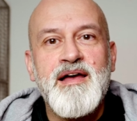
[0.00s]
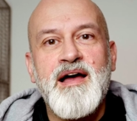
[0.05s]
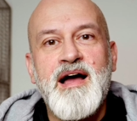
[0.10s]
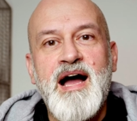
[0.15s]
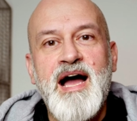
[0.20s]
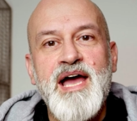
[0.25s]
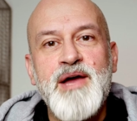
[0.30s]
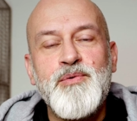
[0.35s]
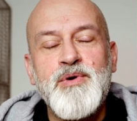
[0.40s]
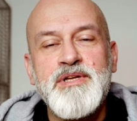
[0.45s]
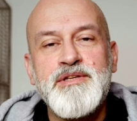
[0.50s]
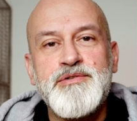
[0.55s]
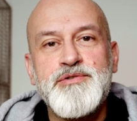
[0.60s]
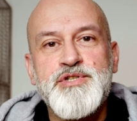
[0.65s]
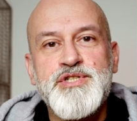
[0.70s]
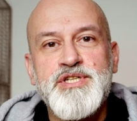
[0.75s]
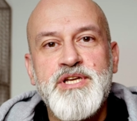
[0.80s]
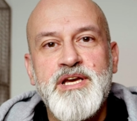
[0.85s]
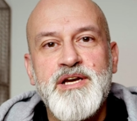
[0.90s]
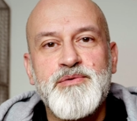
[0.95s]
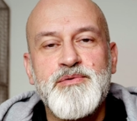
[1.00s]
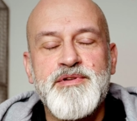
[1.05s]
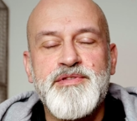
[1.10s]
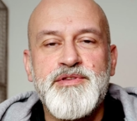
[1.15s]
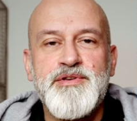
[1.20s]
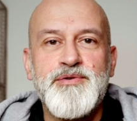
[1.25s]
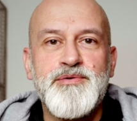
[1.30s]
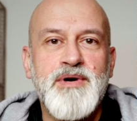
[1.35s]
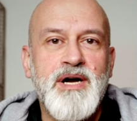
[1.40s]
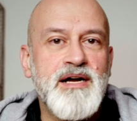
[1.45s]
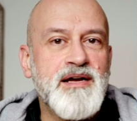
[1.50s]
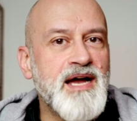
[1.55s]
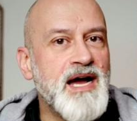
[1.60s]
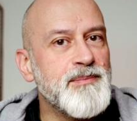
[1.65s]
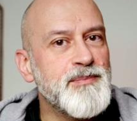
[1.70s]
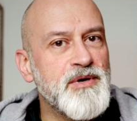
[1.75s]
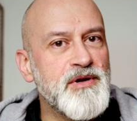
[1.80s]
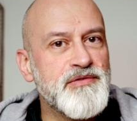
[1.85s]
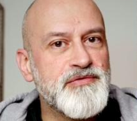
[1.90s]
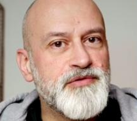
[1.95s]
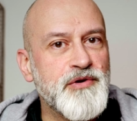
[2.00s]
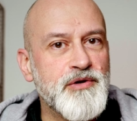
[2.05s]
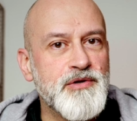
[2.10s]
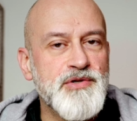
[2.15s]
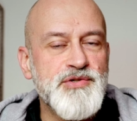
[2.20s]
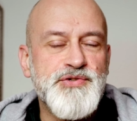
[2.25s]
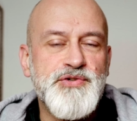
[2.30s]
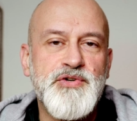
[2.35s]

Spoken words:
I want to share with you a couple of photos